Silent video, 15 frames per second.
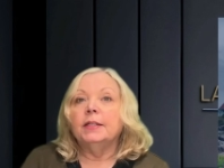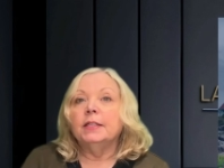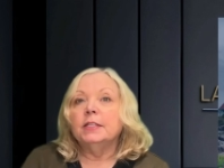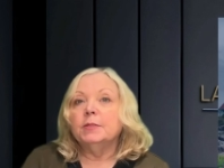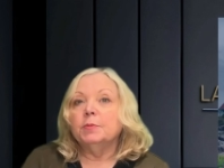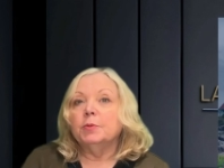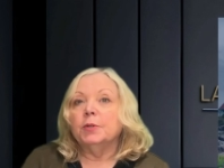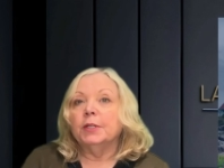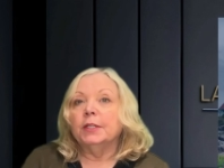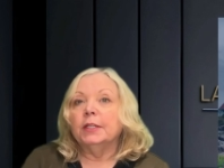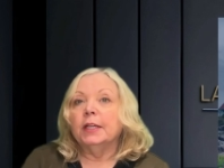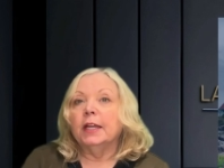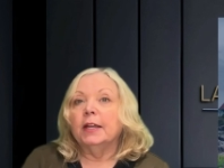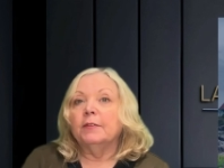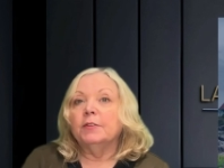this point,
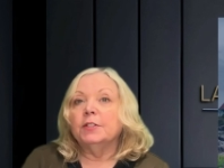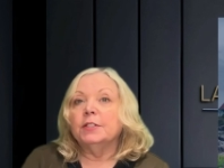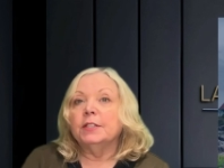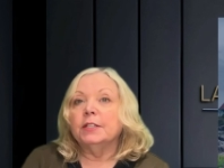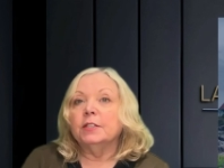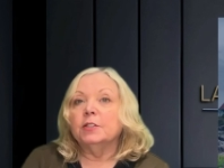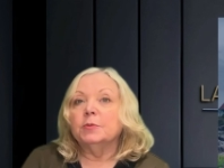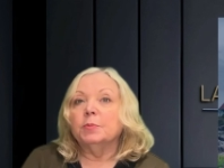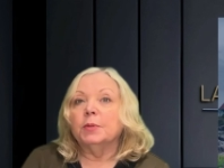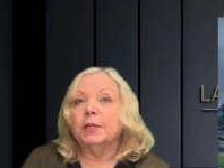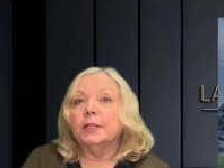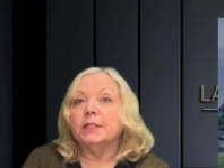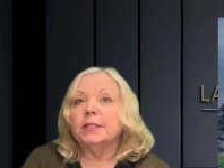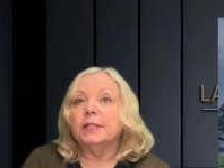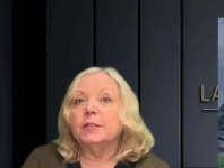the average sales
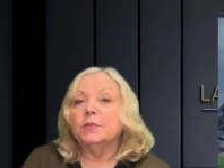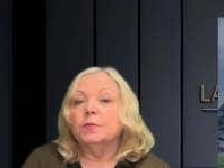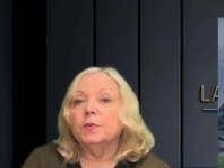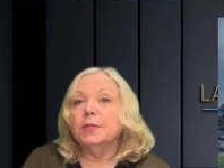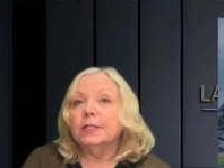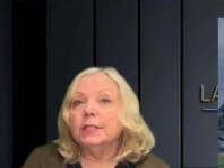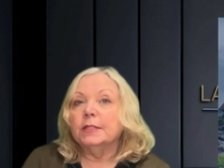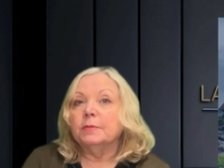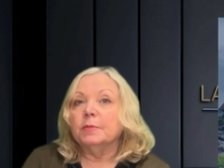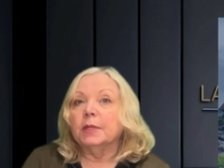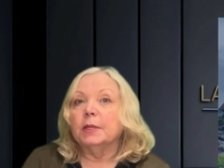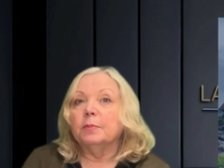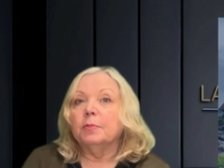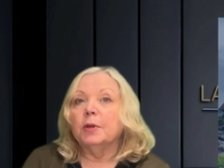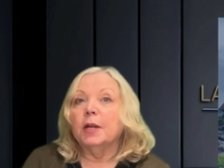price has risen
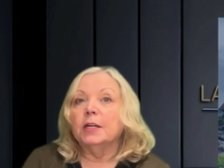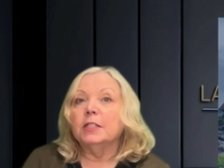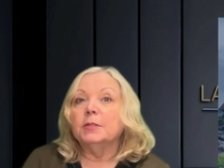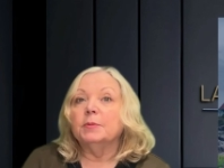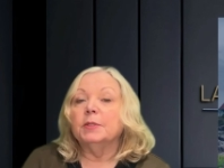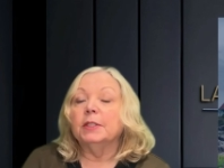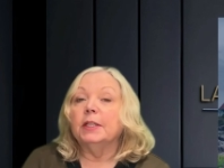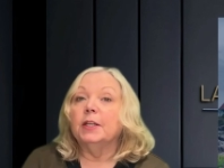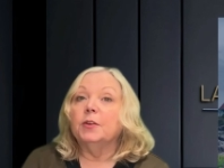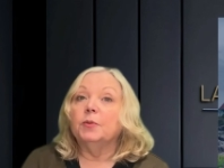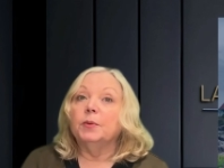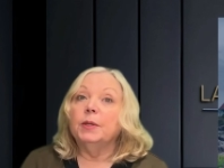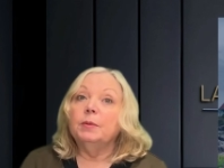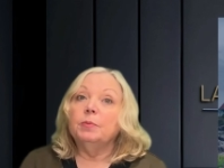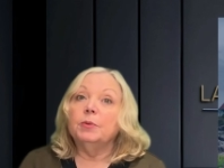by approximately
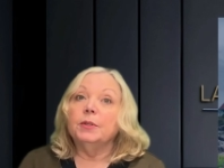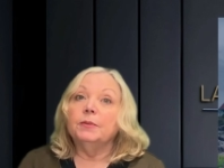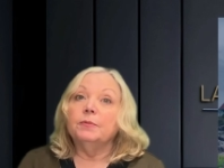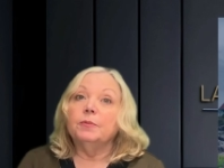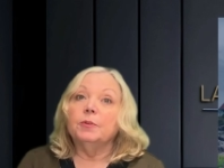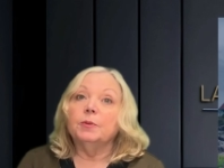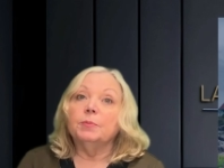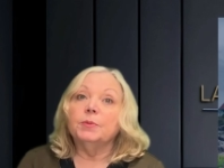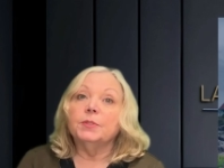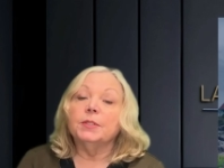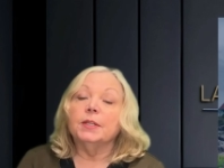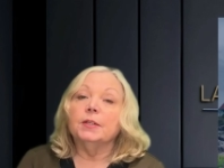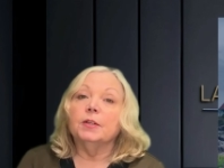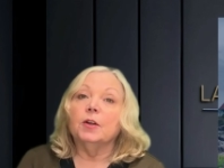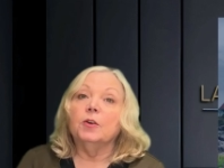
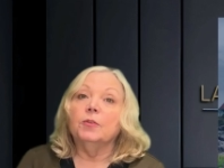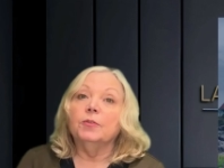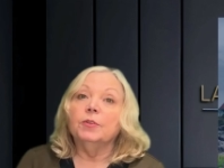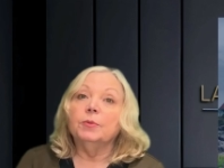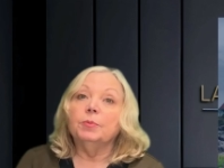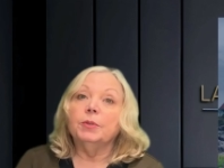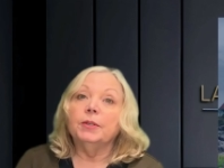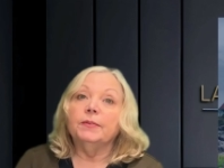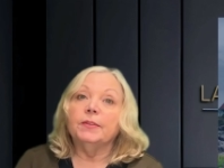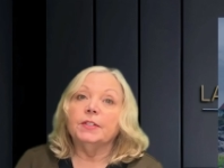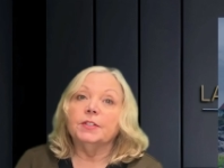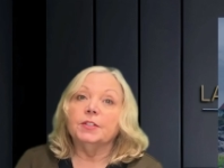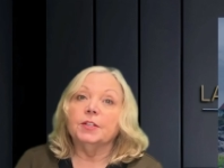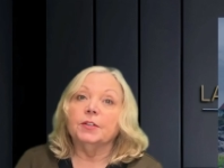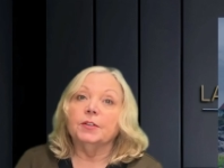3.4% over the
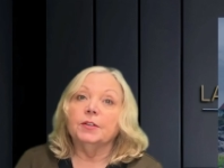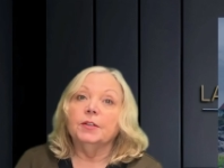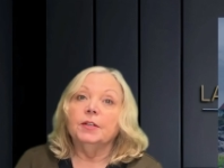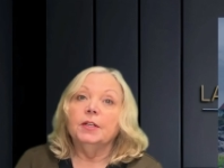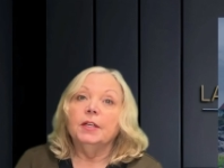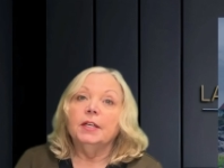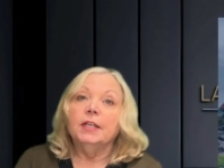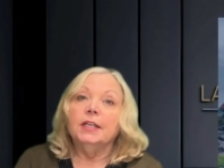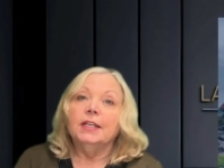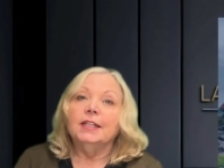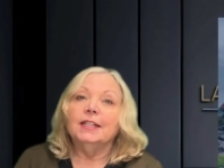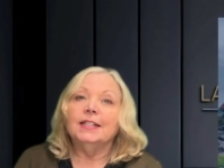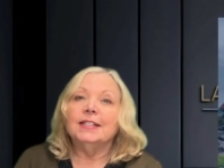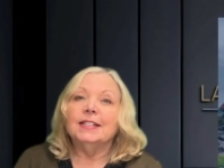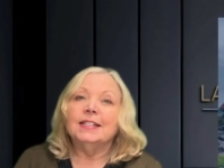previous year.
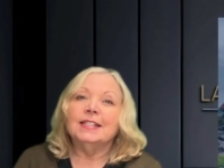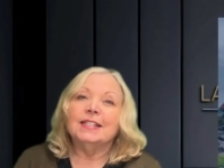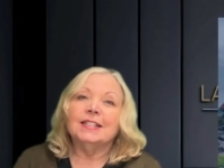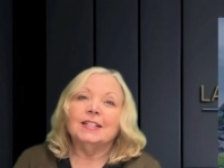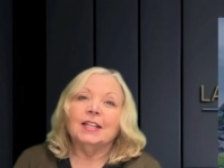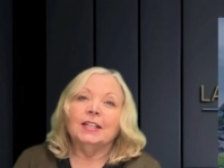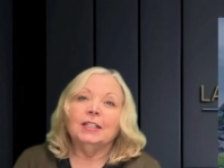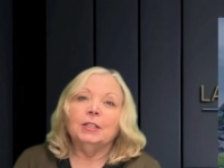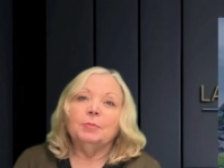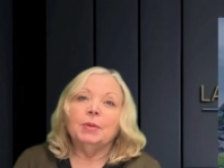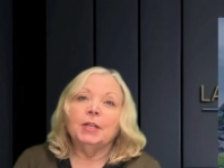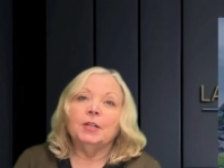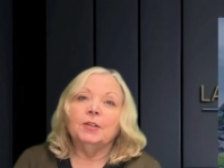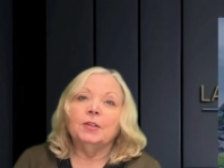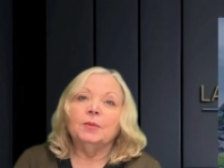This is slightly
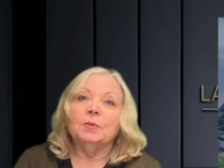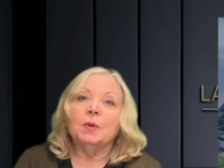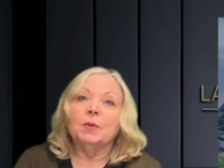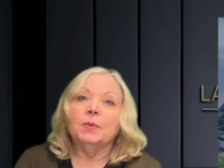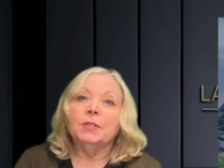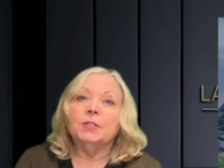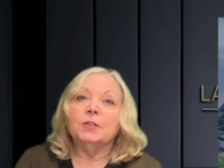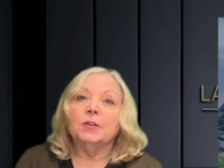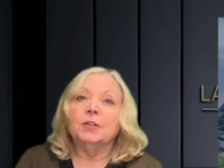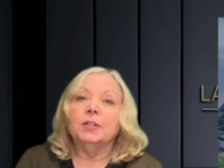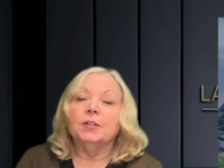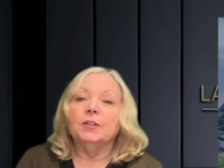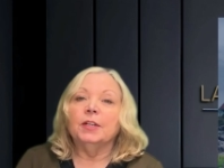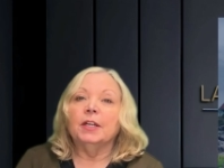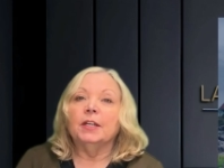better than what we saw
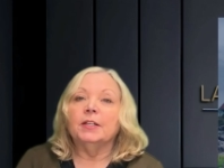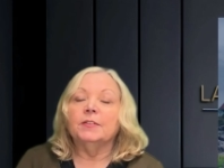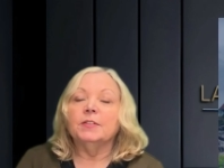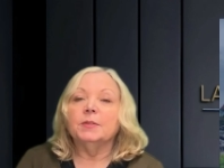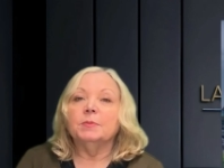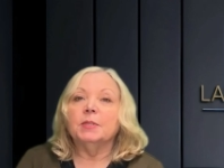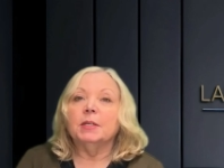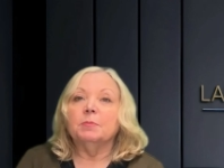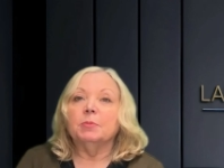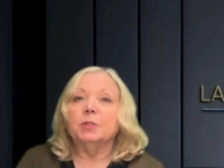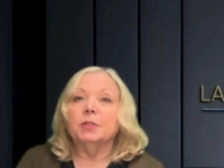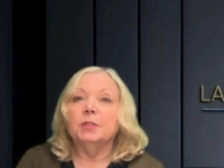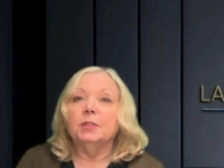near the end of September.